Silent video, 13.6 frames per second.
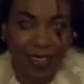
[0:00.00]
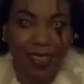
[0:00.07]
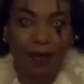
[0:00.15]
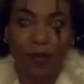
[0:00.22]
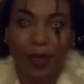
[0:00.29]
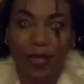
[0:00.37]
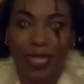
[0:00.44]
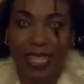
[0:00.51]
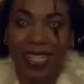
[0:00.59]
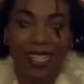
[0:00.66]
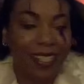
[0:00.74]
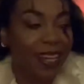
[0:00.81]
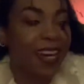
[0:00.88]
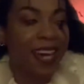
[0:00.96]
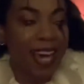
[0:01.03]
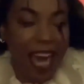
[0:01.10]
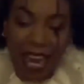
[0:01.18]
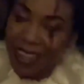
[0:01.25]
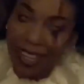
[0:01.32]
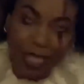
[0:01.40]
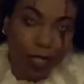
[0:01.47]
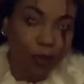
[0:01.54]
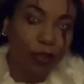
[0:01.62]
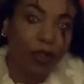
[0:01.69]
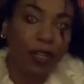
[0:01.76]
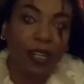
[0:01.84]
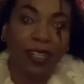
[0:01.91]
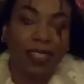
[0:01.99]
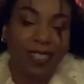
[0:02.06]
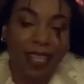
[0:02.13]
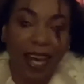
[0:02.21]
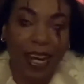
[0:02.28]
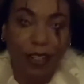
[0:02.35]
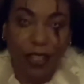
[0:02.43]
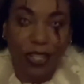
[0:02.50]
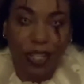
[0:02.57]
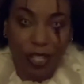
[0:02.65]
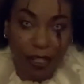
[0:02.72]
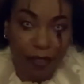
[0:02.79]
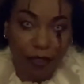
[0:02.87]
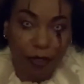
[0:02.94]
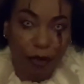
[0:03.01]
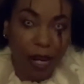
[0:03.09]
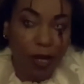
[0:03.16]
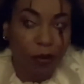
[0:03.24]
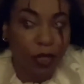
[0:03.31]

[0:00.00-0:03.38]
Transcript: music, and that's for an entire shift, right?